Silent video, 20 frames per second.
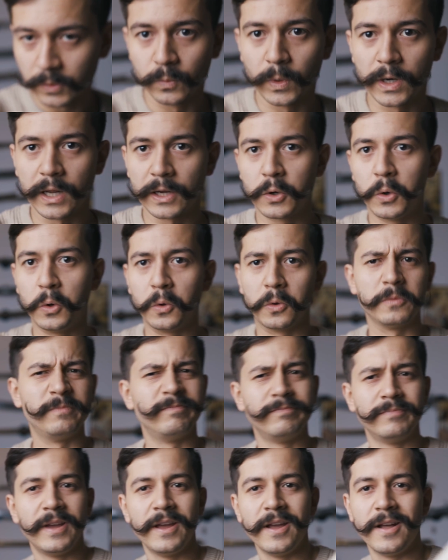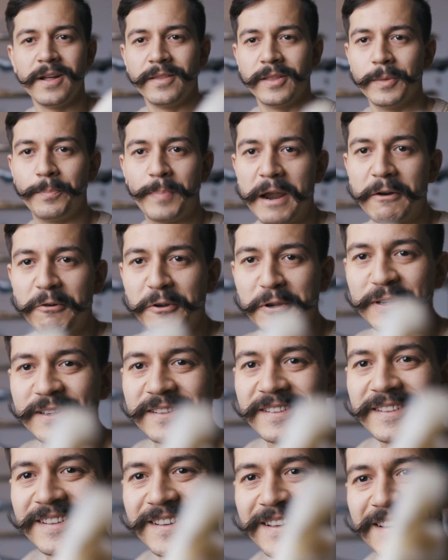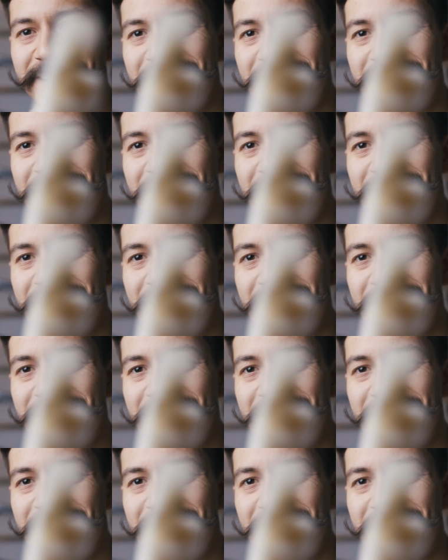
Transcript: what I call the barrel.